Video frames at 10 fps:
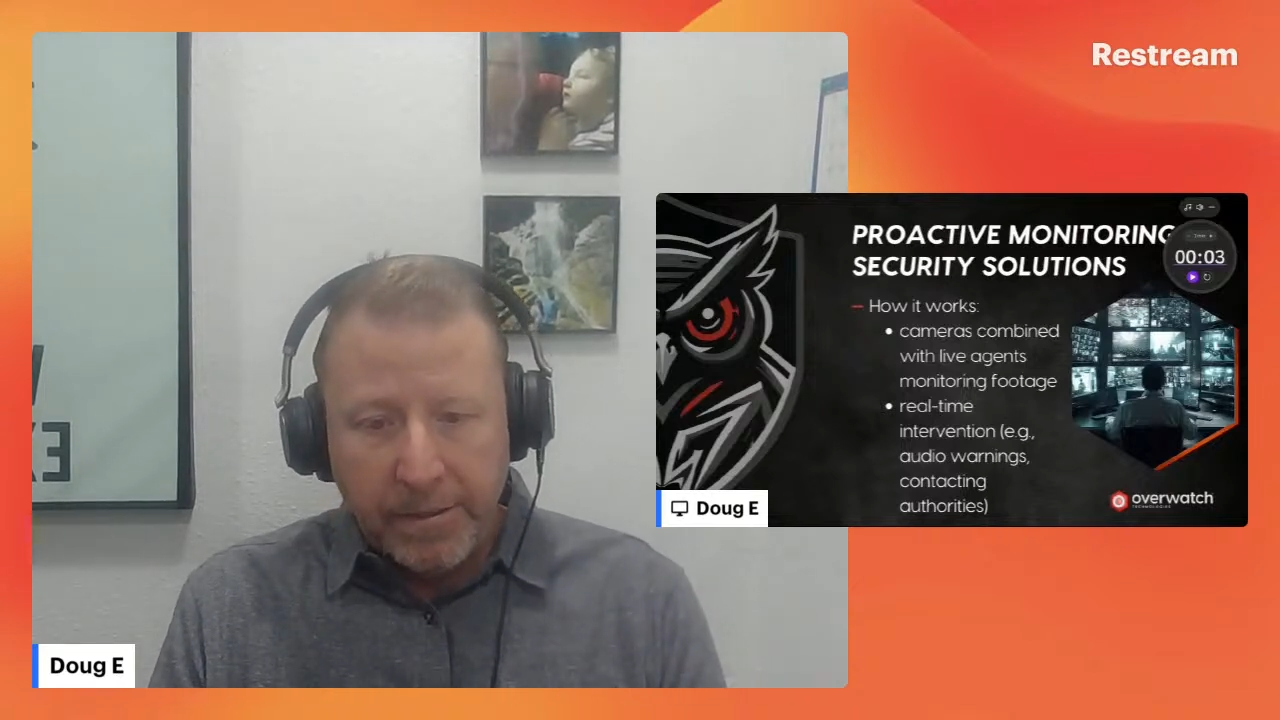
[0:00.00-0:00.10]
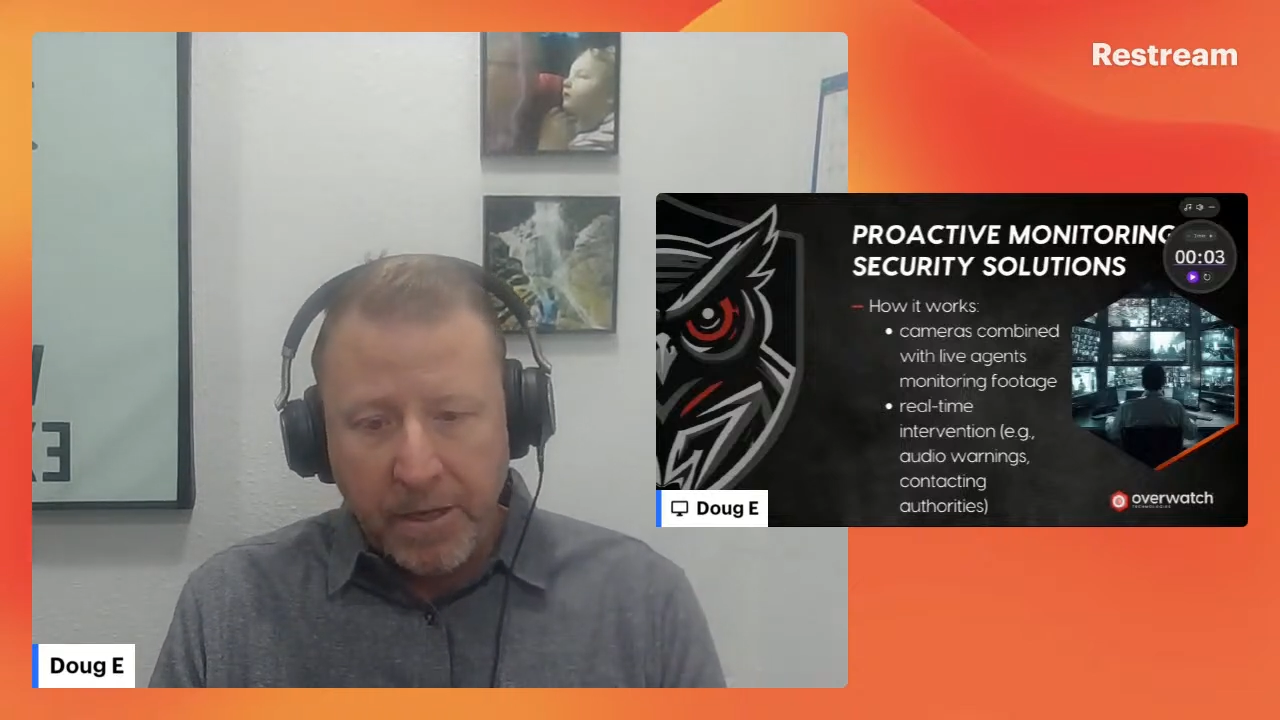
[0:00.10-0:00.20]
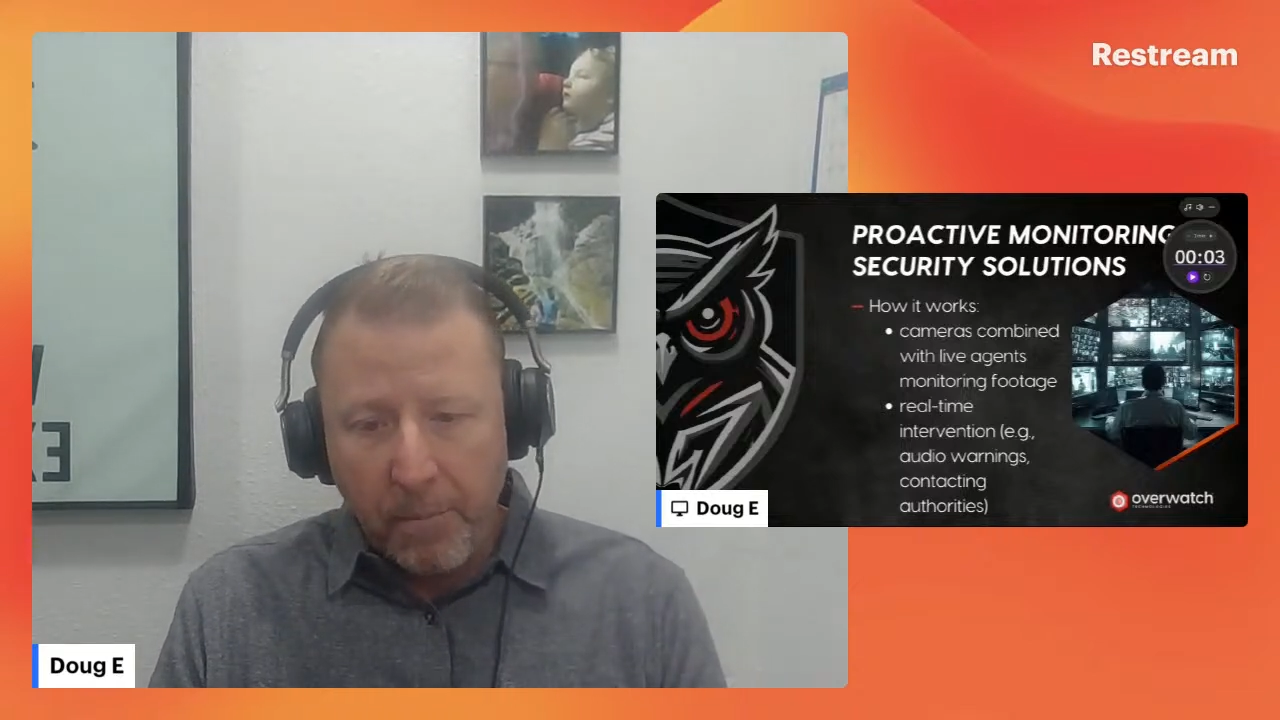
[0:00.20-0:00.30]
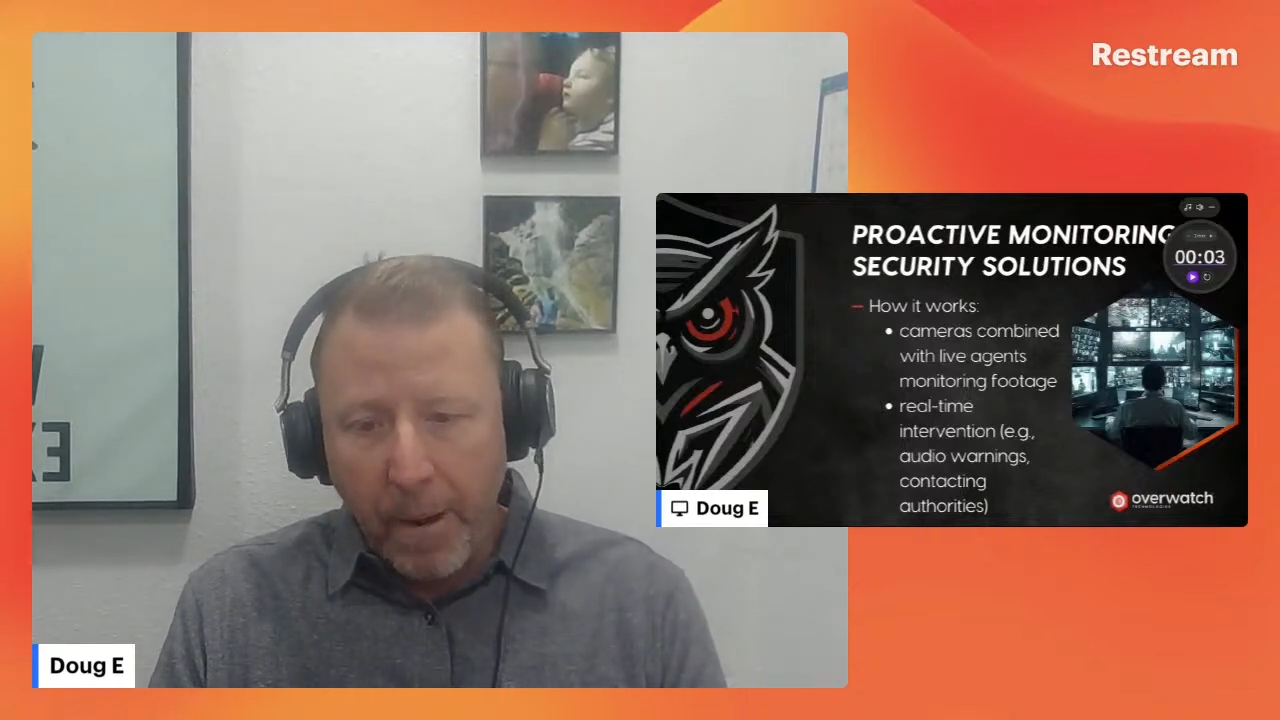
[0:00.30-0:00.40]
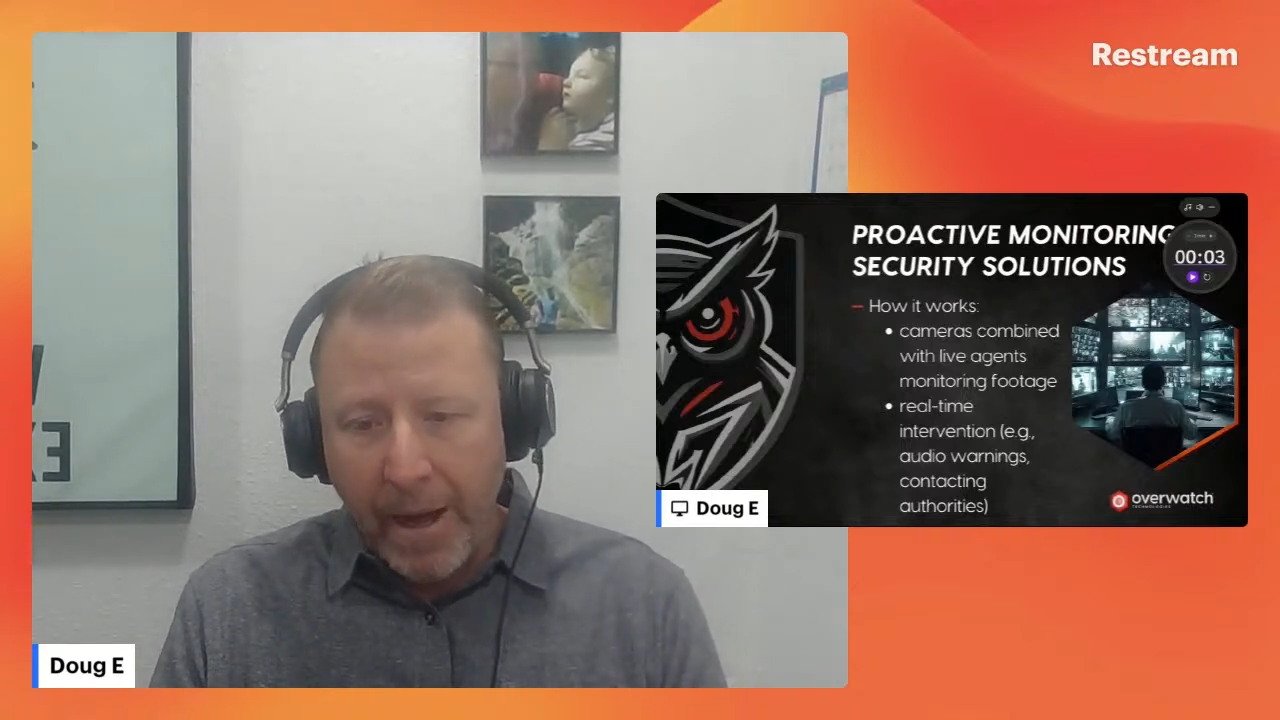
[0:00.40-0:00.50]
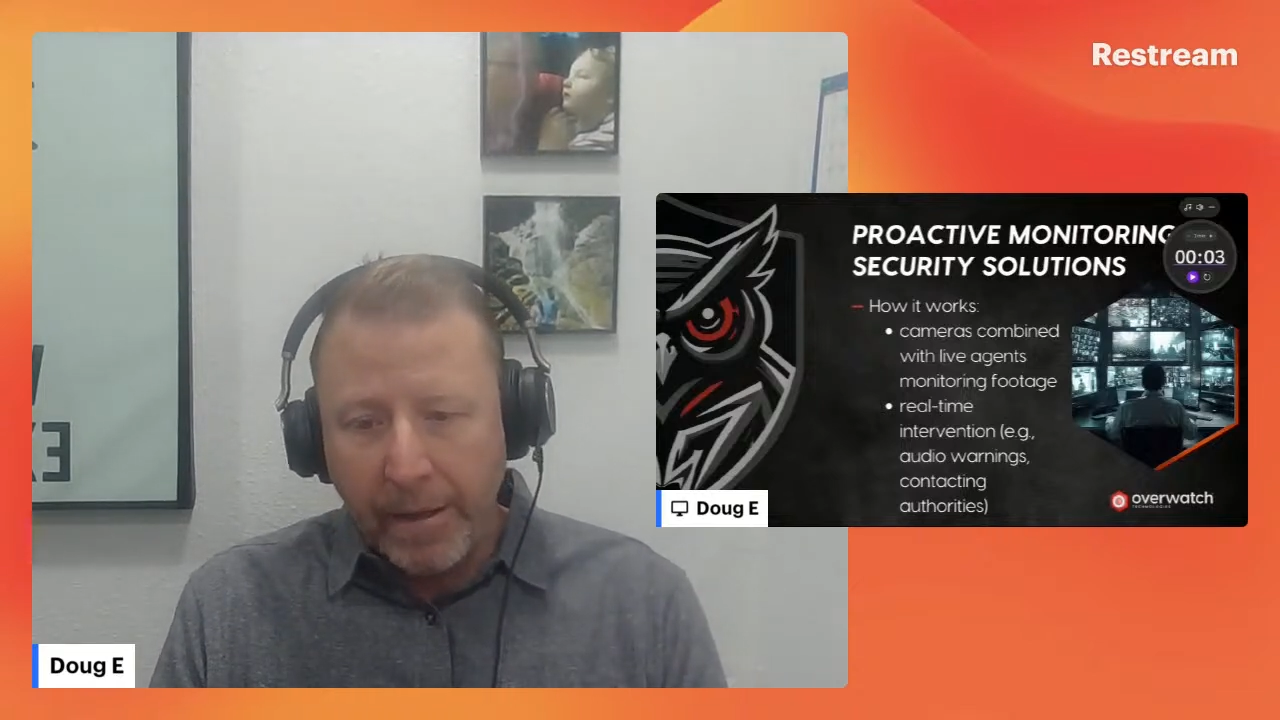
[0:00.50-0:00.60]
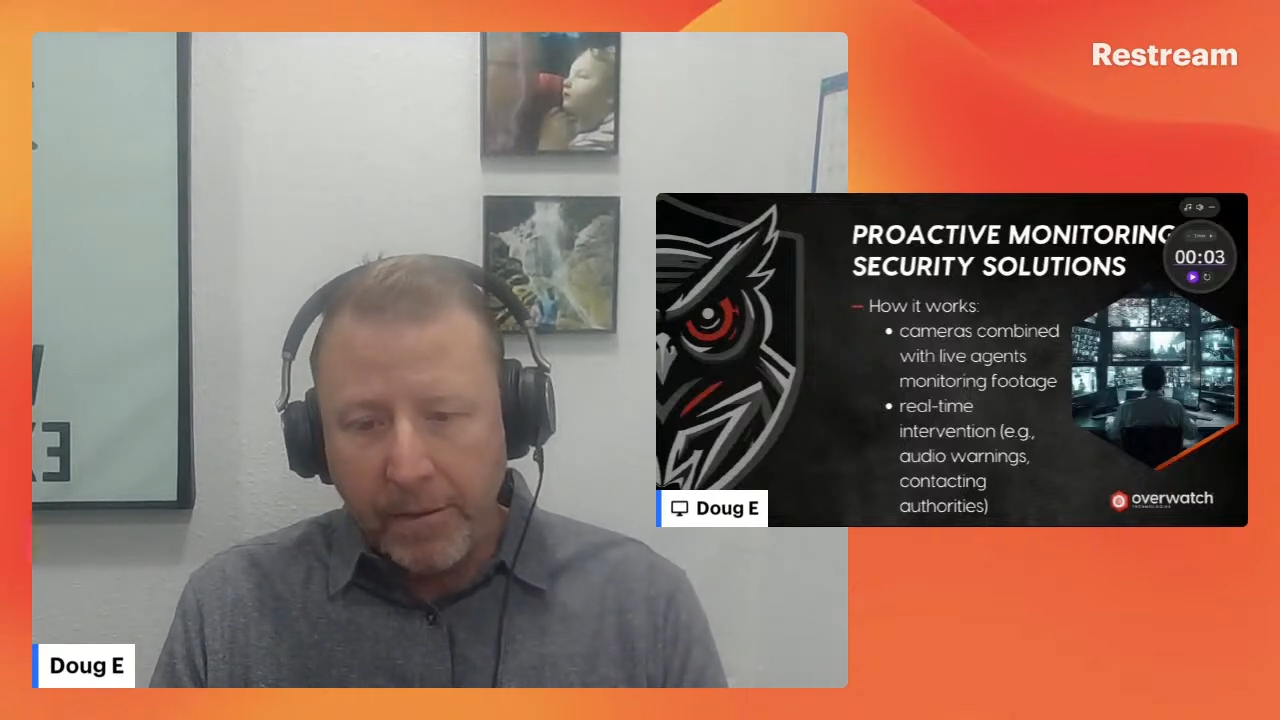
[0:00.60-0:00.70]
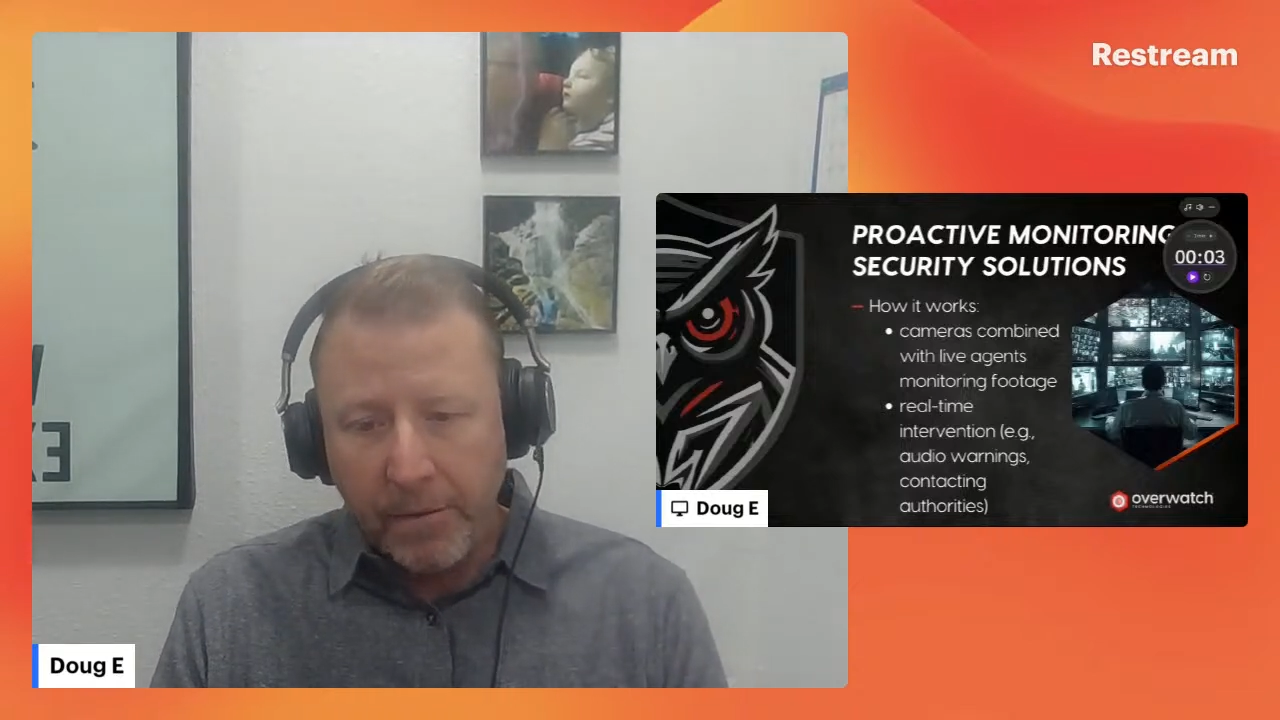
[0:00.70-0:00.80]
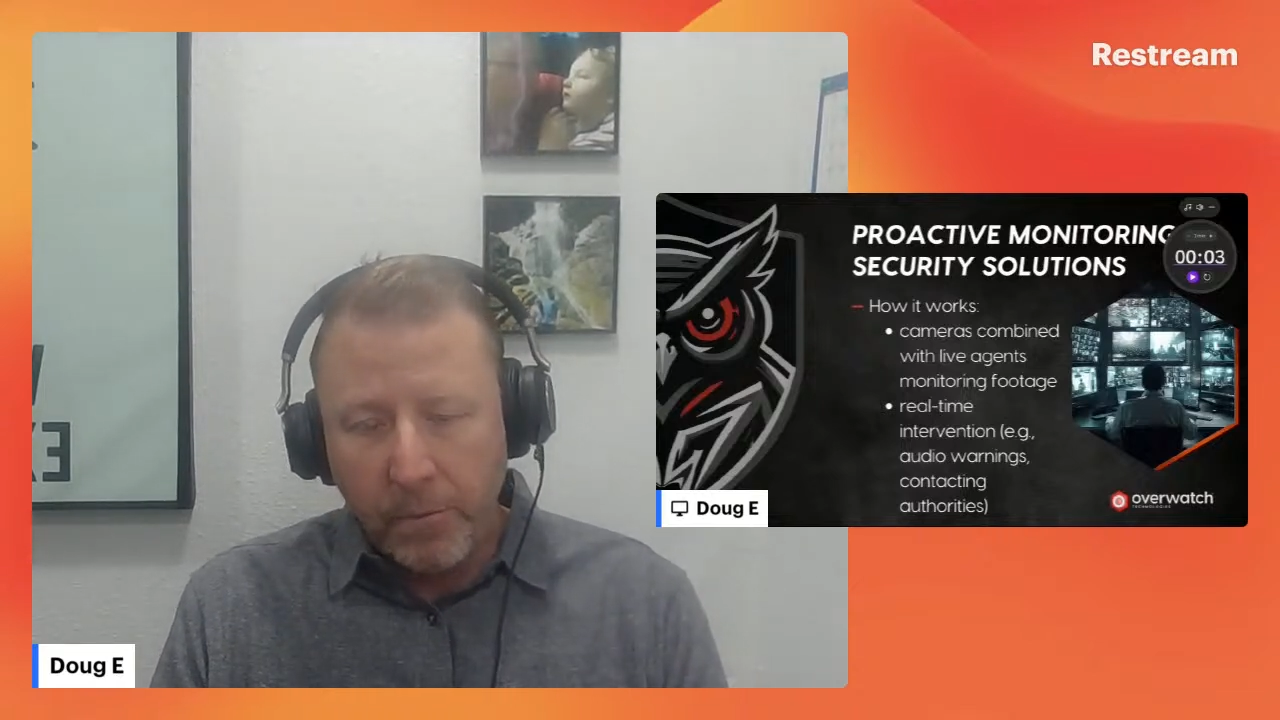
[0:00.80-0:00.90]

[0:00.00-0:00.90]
combined